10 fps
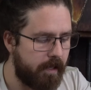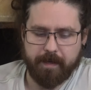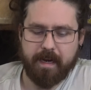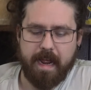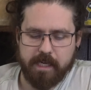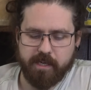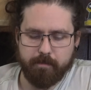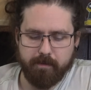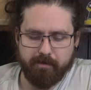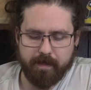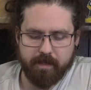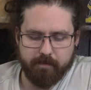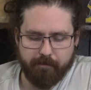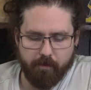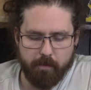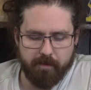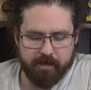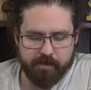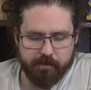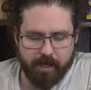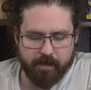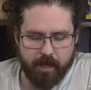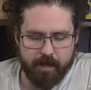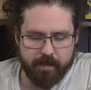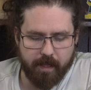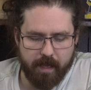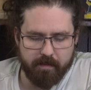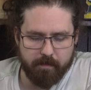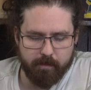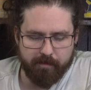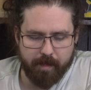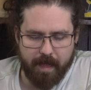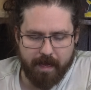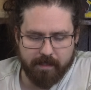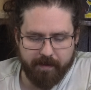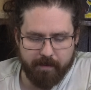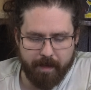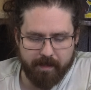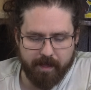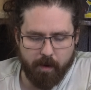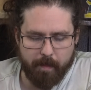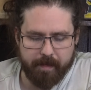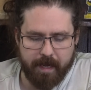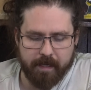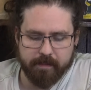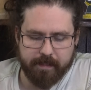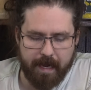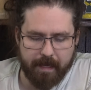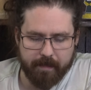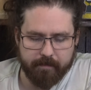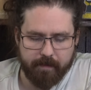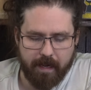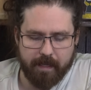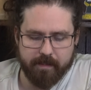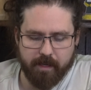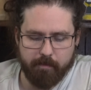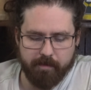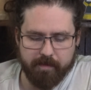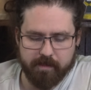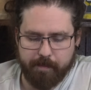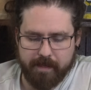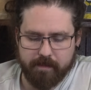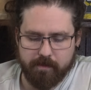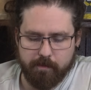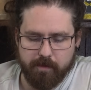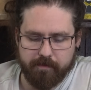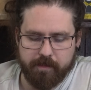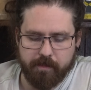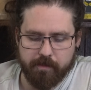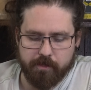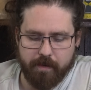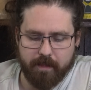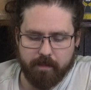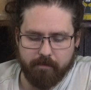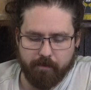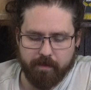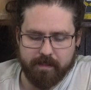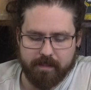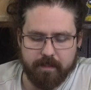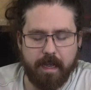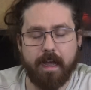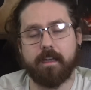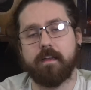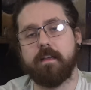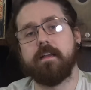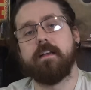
Spend an action in movement, full movement in straight line. At the end of the movement, activate a melee weapon and attack. Add the number of the spaces you move to your strength for this attack.